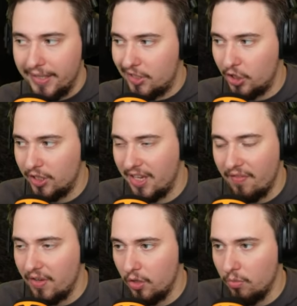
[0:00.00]
It's just
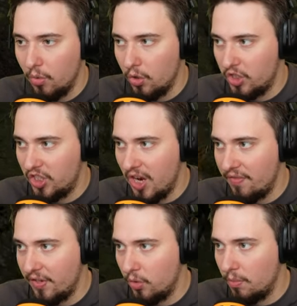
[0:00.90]
giving you more stuff
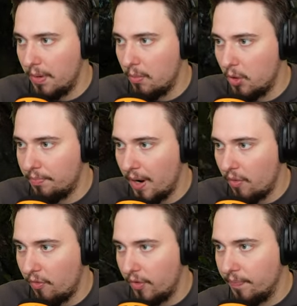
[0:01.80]
and you're more
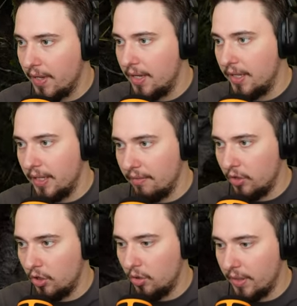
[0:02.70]
powerful,
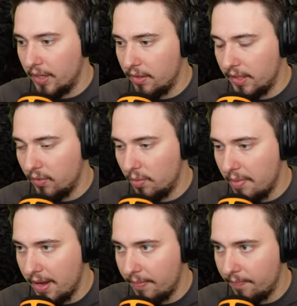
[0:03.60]
even though that, that will be
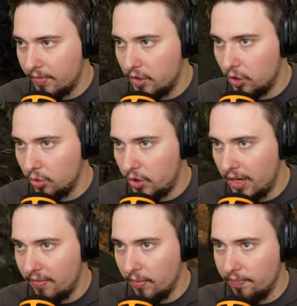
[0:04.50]
better. So
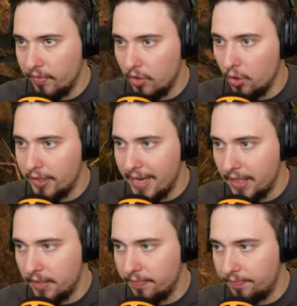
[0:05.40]
travel, not yet.